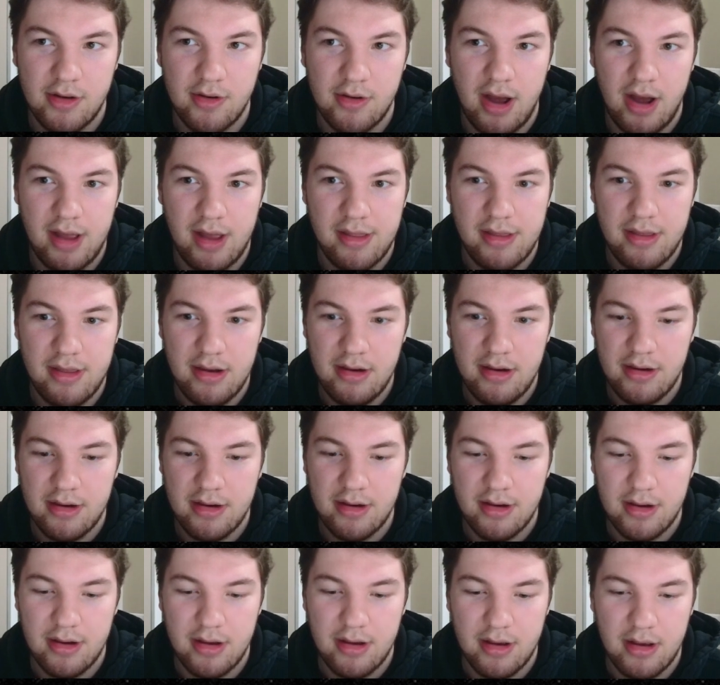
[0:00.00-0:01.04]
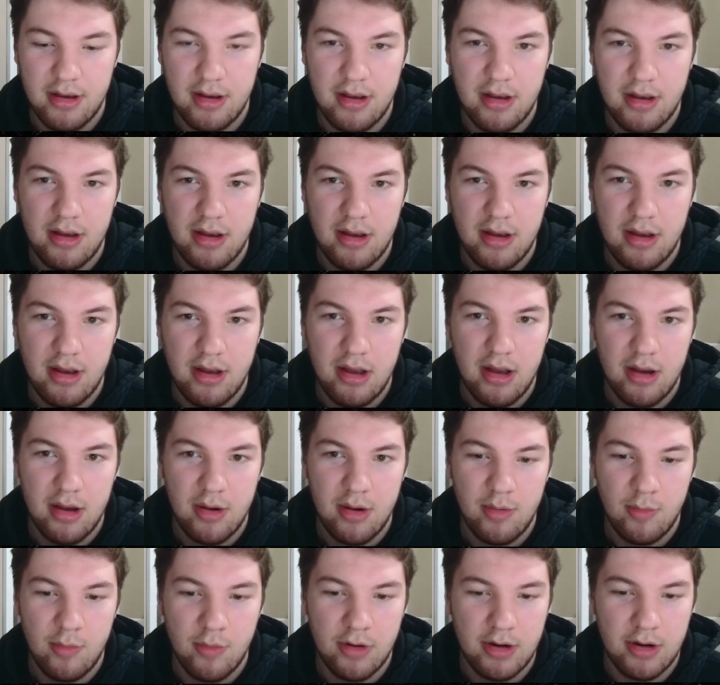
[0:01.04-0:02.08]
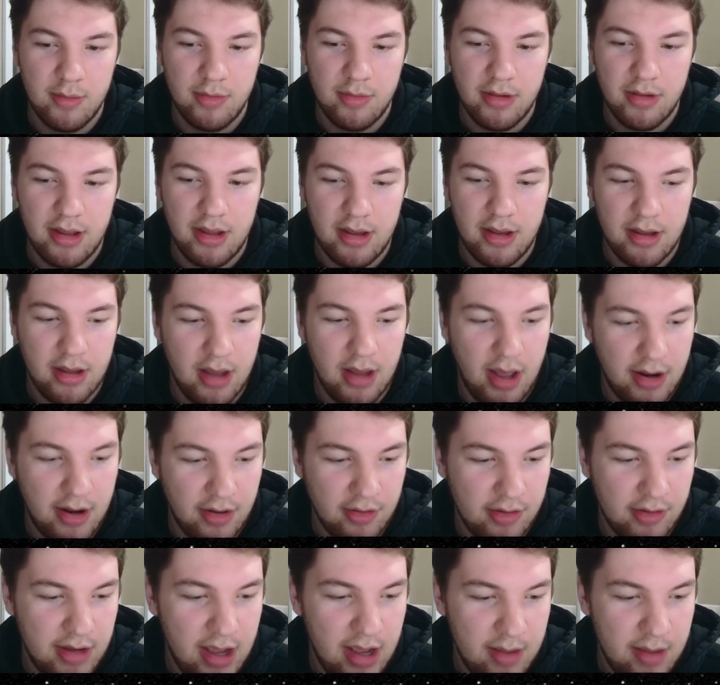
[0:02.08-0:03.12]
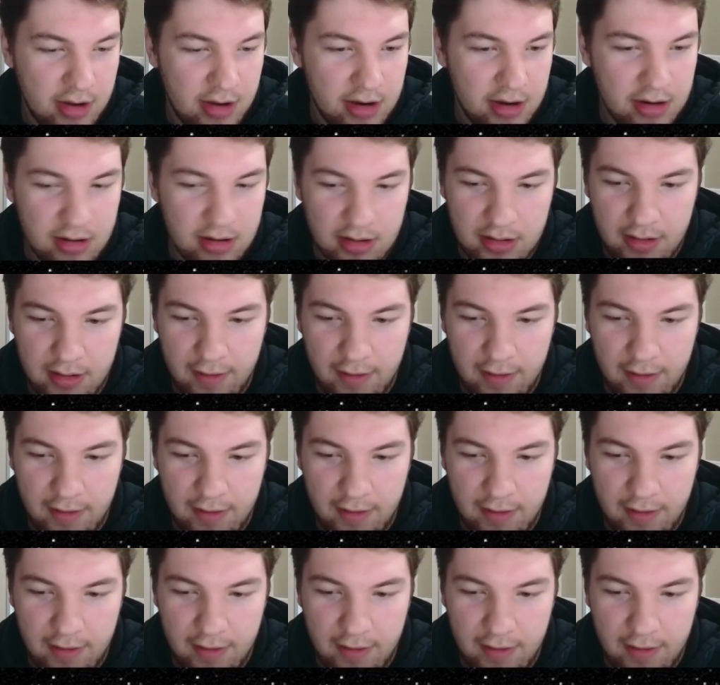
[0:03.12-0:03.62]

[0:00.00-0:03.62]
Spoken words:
I think we're going to play another game here.